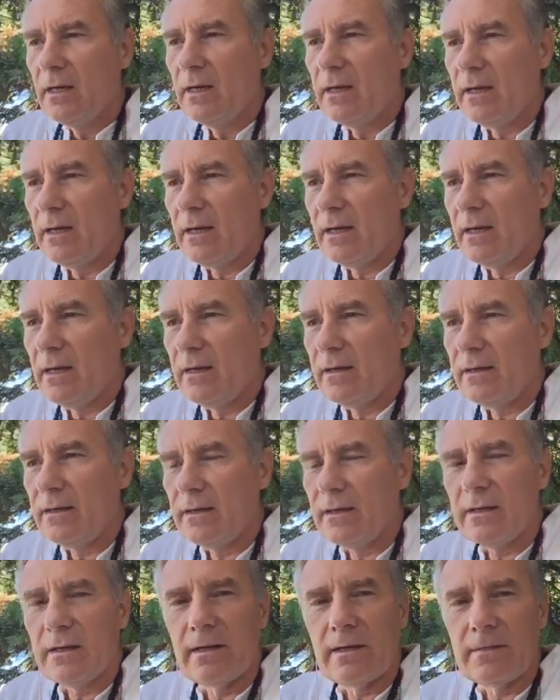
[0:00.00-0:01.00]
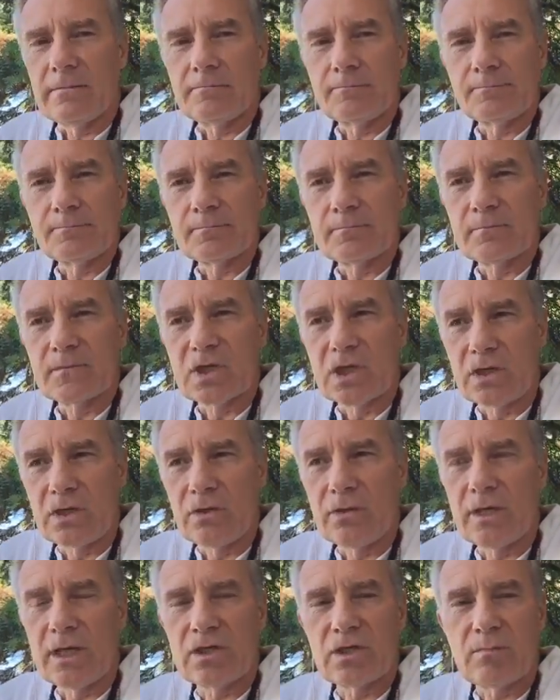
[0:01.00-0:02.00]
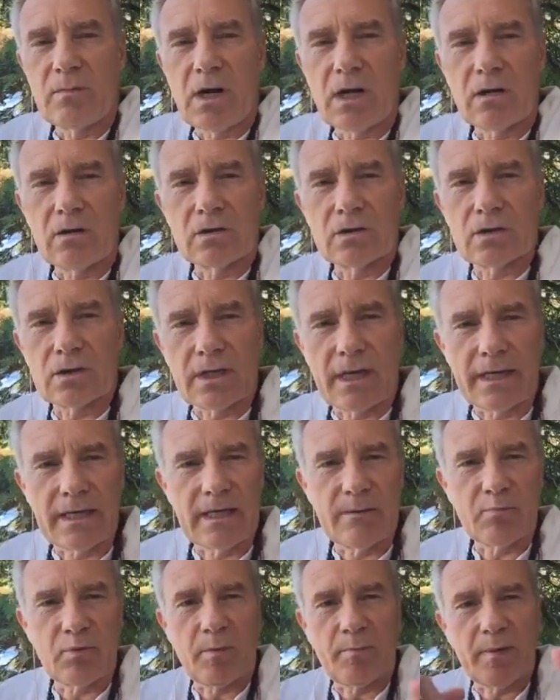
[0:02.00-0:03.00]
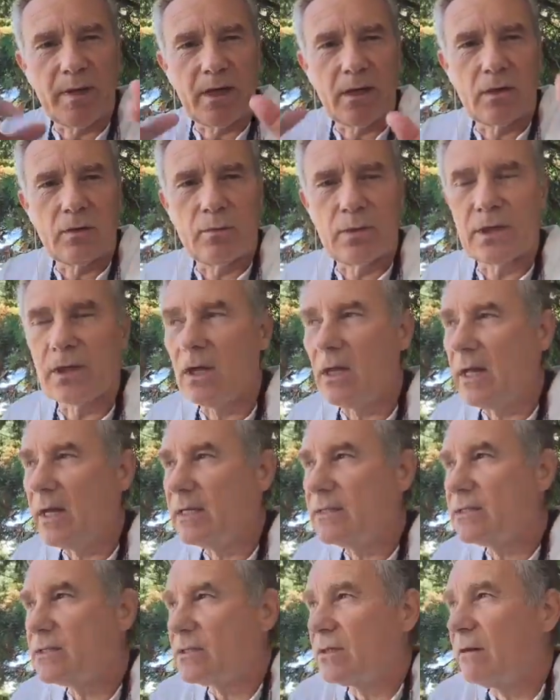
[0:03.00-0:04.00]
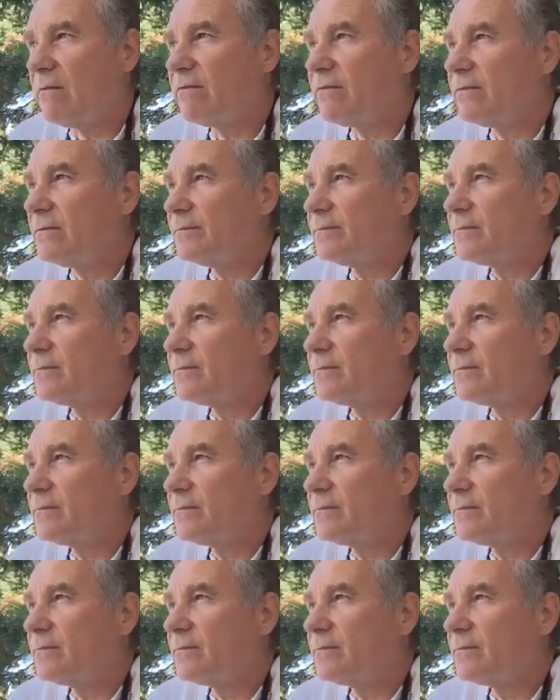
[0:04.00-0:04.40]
And going to do that tomorrow, so I got to get prepared with all that stuff.